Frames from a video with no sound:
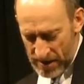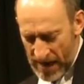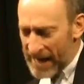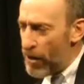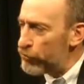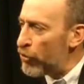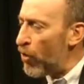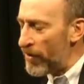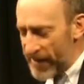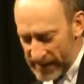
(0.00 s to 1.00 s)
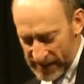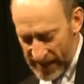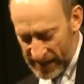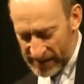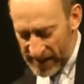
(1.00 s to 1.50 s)
A notorious
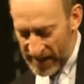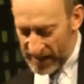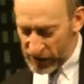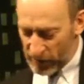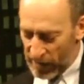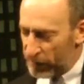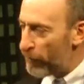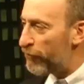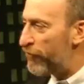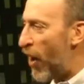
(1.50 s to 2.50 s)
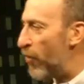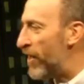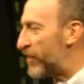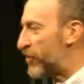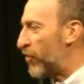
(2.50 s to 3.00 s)
anti-Israel
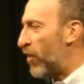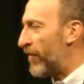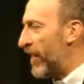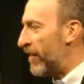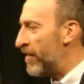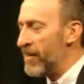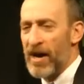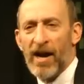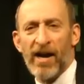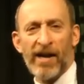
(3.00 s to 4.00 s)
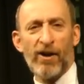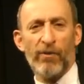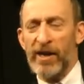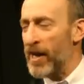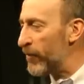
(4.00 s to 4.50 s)
faux historian. I
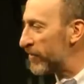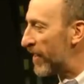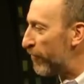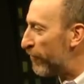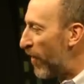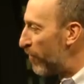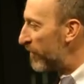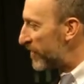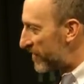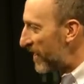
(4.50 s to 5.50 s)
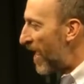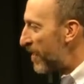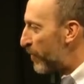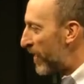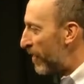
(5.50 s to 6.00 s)
know in Hamilton, faux is how
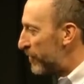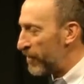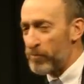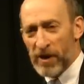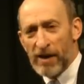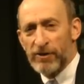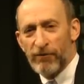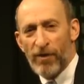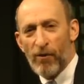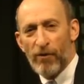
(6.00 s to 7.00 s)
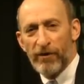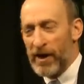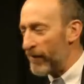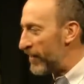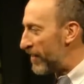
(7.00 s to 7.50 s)
you pronounce it. You pronounce it faux over
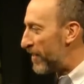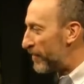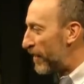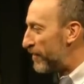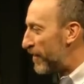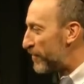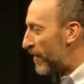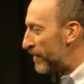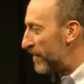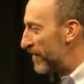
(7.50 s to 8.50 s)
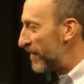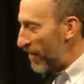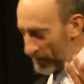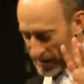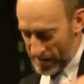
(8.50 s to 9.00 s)
here in London as well?
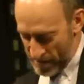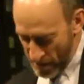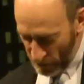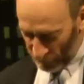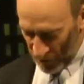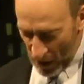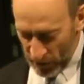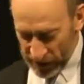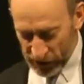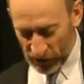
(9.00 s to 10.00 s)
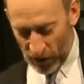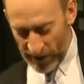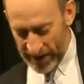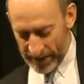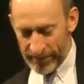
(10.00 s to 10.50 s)
Okay. Faux
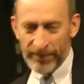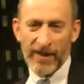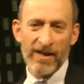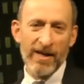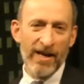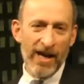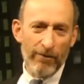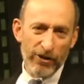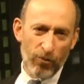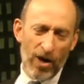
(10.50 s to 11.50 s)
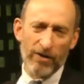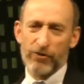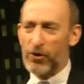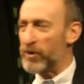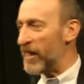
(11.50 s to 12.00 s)
historian. He was one
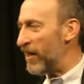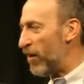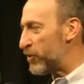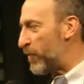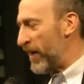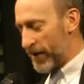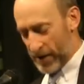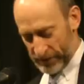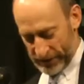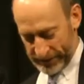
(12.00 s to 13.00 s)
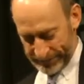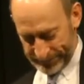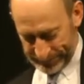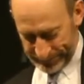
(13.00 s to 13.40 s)
of 2 keynote speakers.